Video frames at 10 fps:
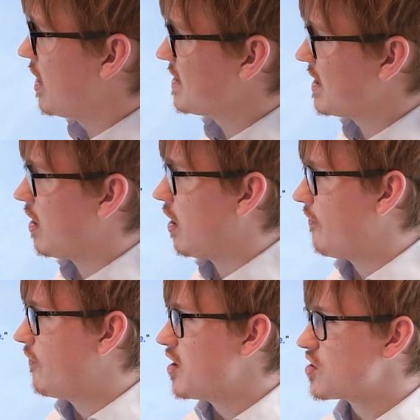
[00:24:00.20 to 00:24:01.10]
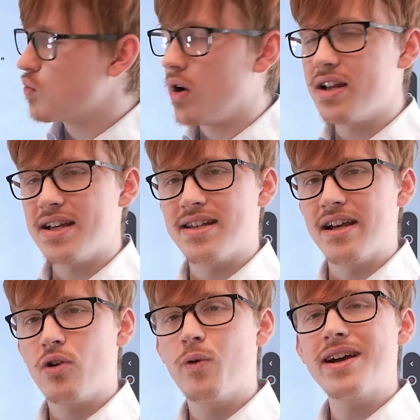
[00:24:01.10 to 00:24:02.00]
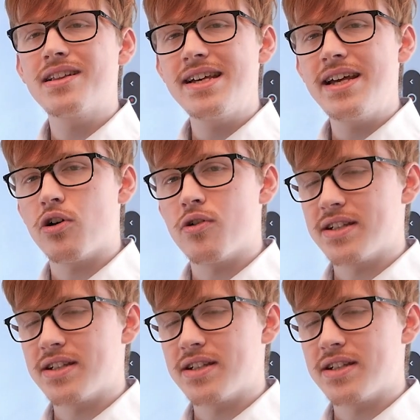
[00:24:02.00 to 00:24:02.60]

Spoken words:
is it our first one? Is it quickly or